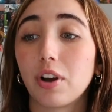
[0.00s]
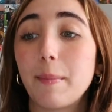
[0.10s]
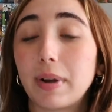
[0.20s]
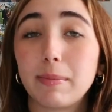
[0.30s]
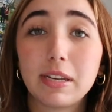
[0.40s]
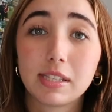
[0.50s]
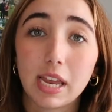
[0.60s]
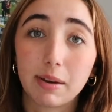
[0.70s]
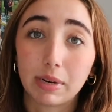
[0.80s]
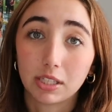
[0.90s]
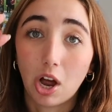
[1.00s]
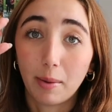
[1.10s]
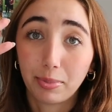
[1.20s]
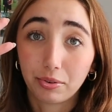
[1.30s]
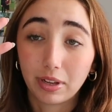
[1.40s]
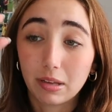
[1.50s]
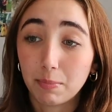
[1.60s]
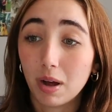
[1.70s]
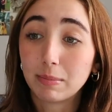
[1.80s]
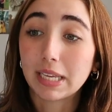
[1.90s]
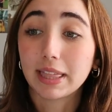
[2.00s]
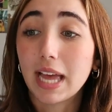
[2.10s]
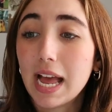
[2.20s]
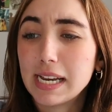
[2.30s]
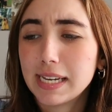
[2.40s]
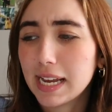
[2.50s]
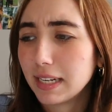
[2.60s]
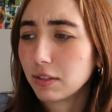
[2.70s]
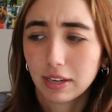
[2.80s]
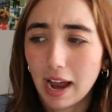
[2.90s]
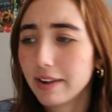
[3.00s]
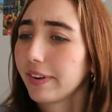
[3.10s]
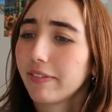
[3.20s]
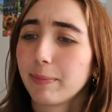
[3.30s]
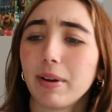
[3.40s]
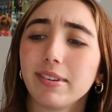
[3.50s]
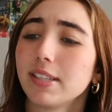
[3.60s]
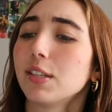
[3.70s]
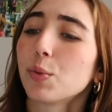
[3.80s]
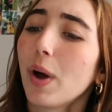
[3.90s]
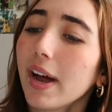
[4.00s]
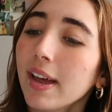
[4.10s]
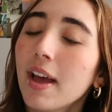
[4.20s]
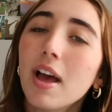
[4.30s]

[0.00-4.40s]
I'm going to be saying my top three lip balms at the end and kind of giving my reasons why.